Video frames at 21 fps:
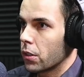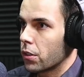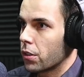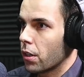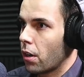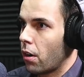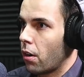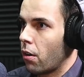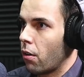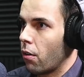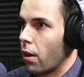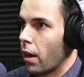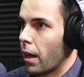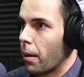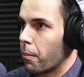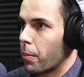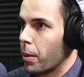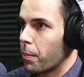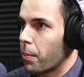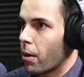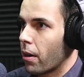So
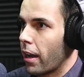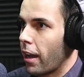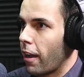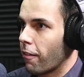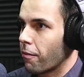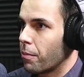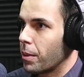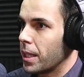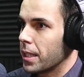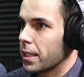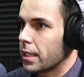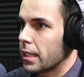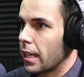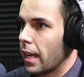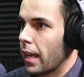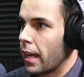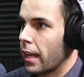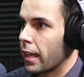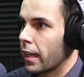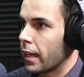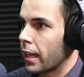people have been
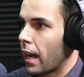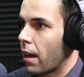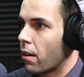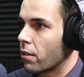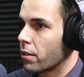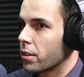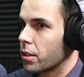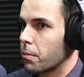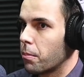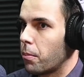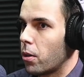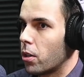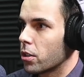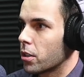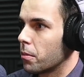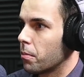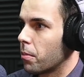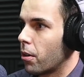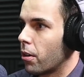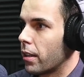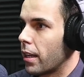saying, how is it
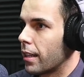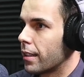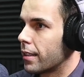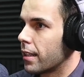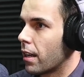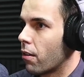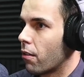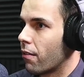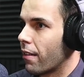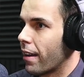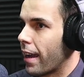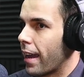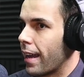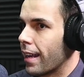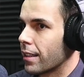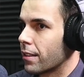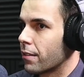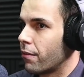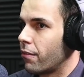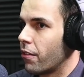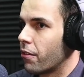possible that Sinovac
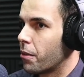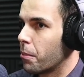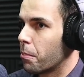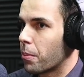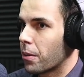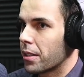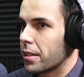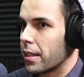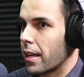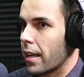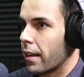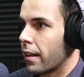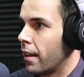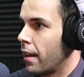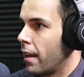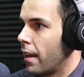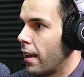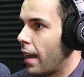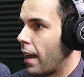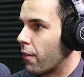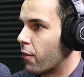has 50%
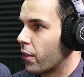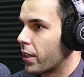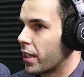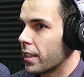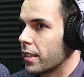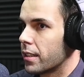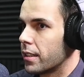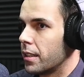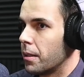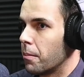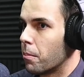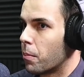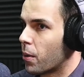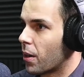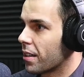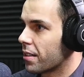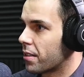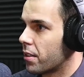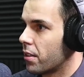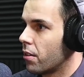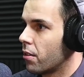efficacy in
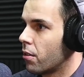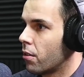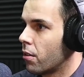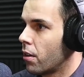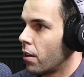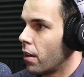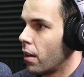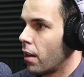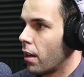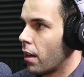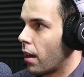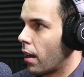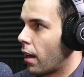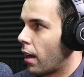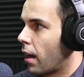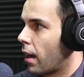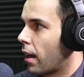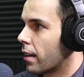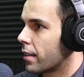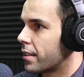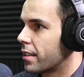Brazil,
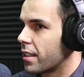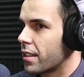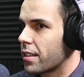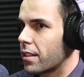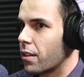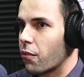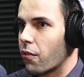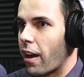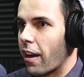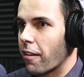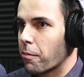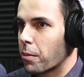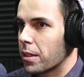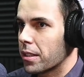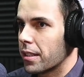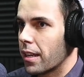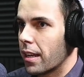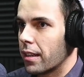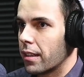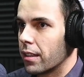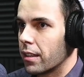
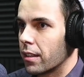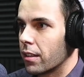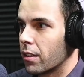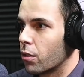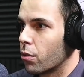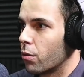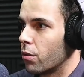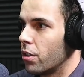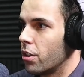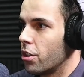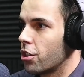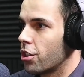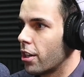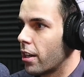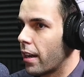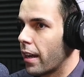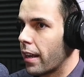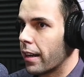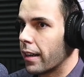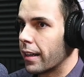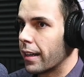65% in
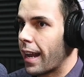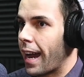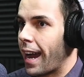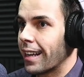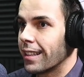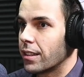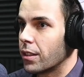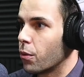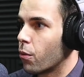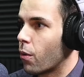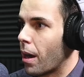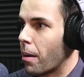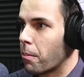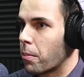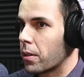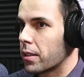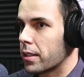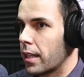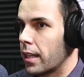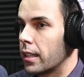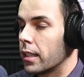Indonesia, and
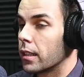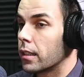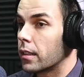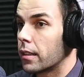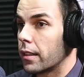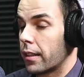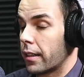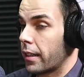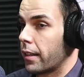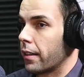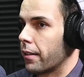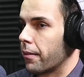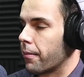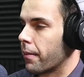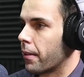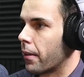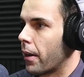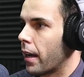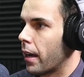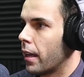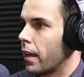91% in Turkey,
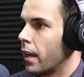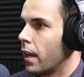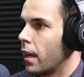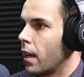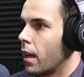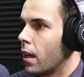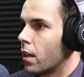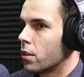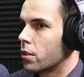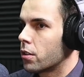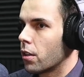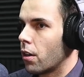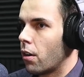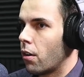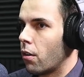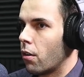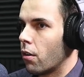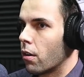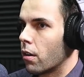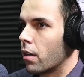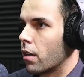right?
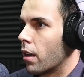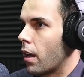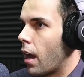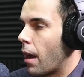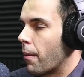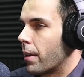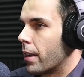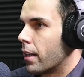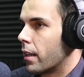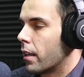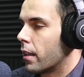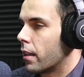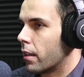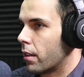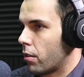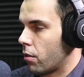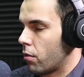So, I mean,